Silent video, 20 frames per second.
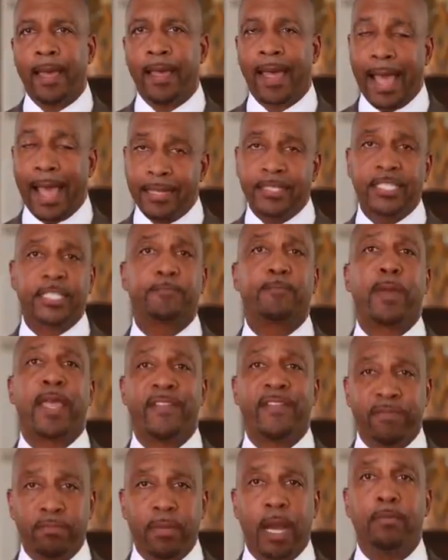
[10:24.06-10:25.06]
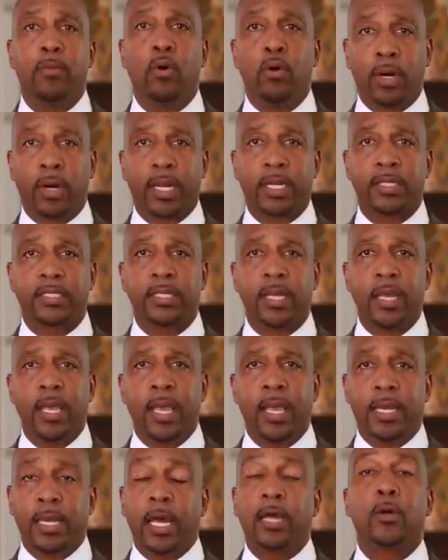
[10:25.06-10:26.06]
I'd just pay for my mortgage.
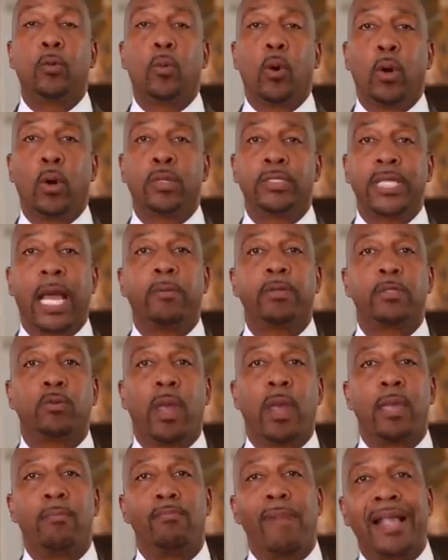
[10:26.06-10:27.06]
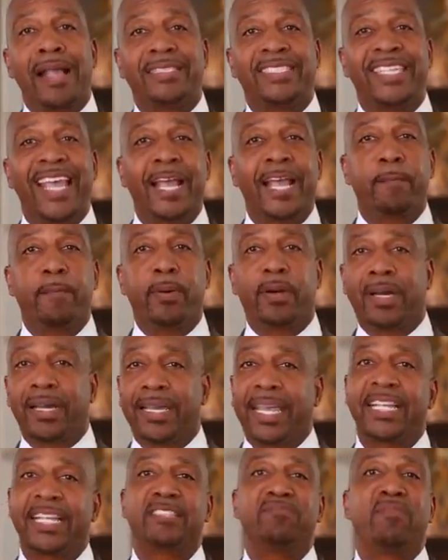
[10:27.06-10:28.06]
In other words, I was weighing my checkbook
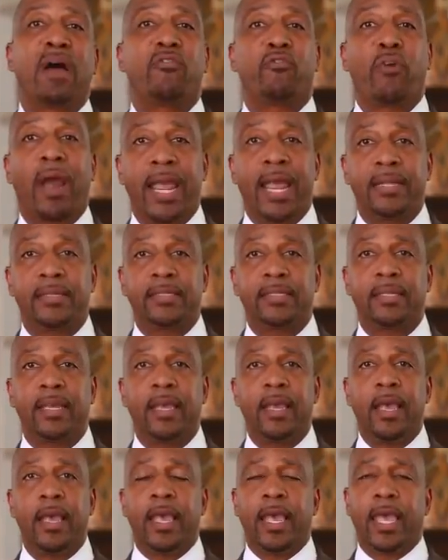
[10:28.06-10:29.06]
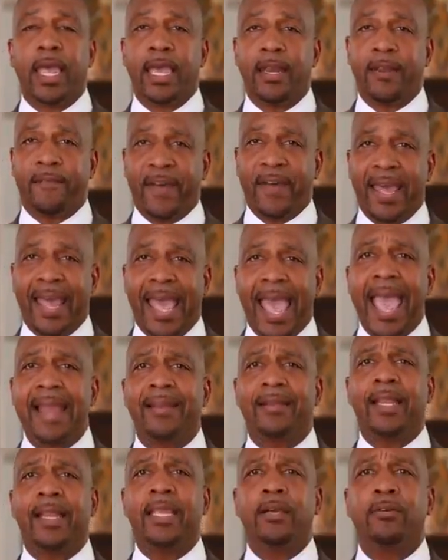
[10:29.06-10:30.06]
against my rights. And if I
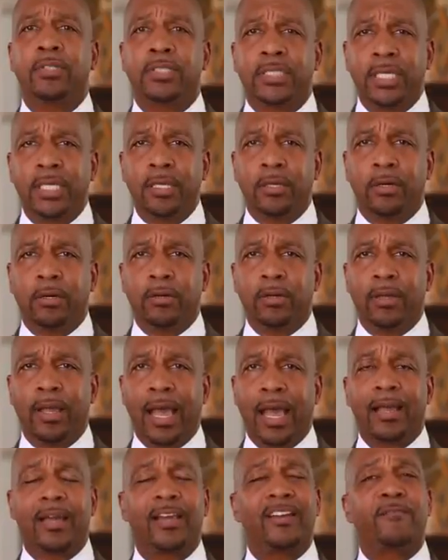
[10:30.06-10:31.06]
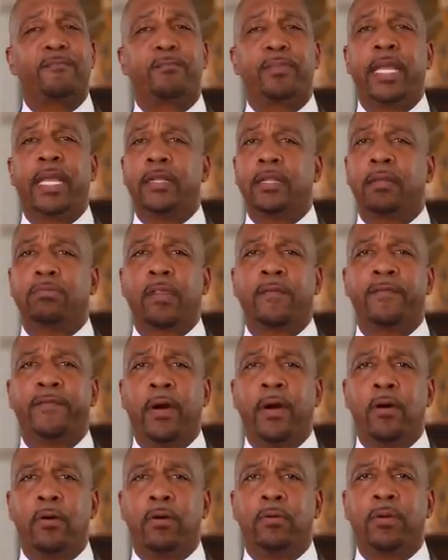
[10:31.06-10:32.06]
had Legal Shield, I could have picked up the
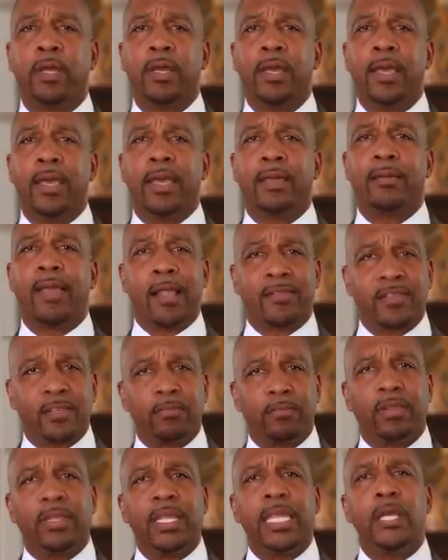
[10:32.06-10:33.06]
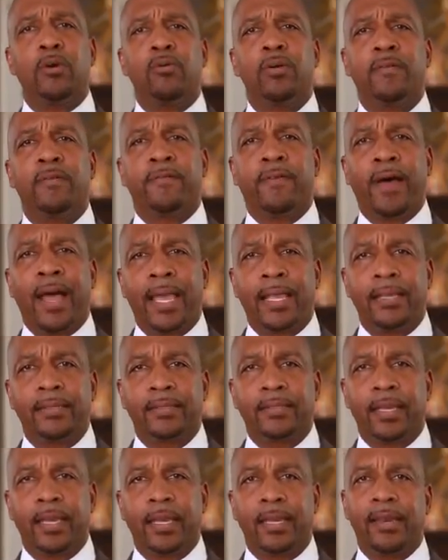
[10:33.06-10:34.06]
phone and got some legal
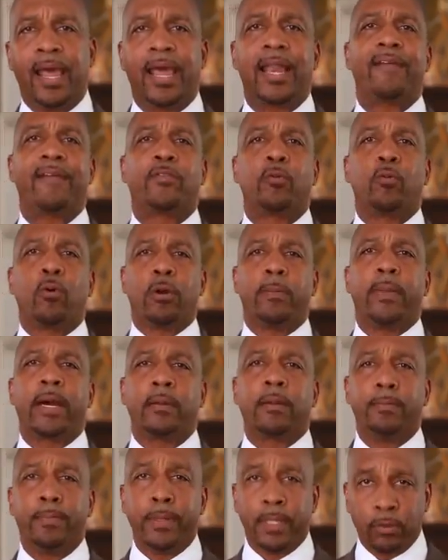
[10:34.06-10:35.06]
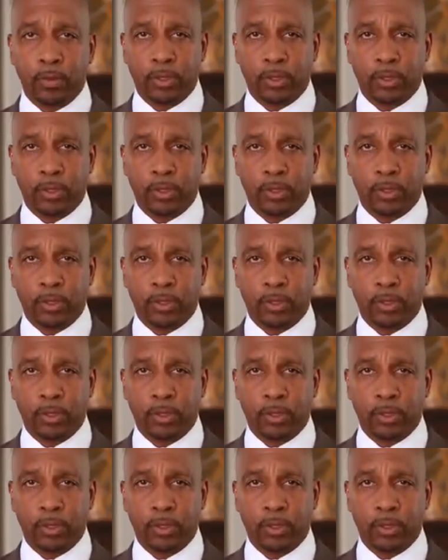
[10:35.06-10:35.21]
advice and not have to worry about a bill